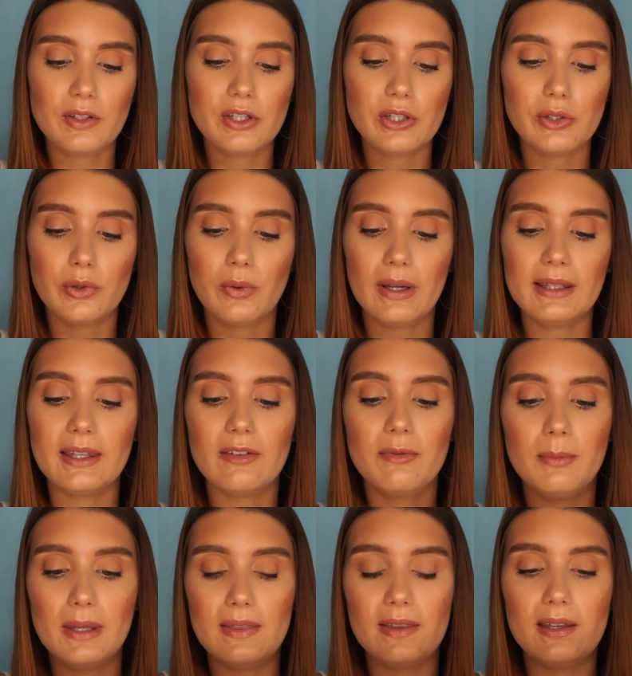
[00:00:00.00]
to give
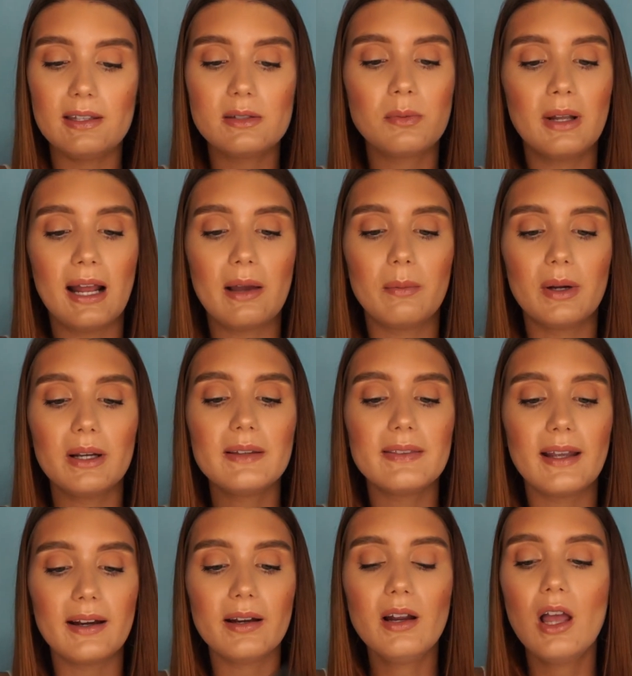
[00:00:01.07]
me these when I worked
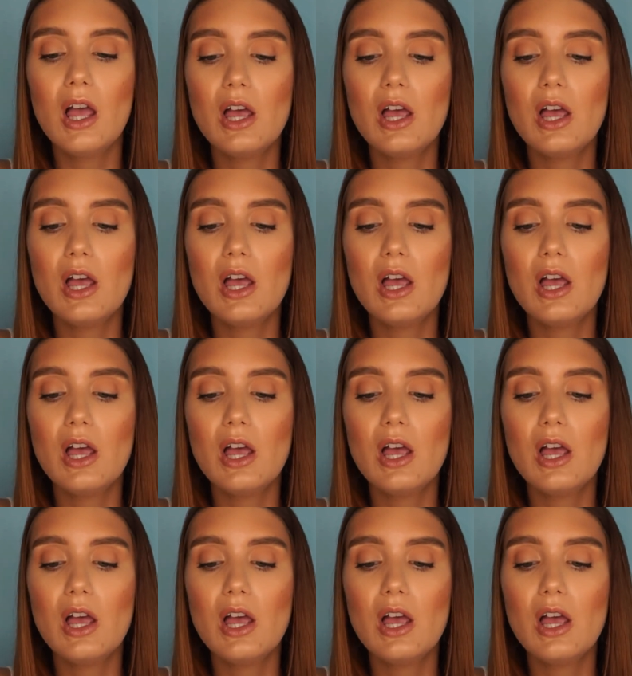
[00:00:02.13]
there.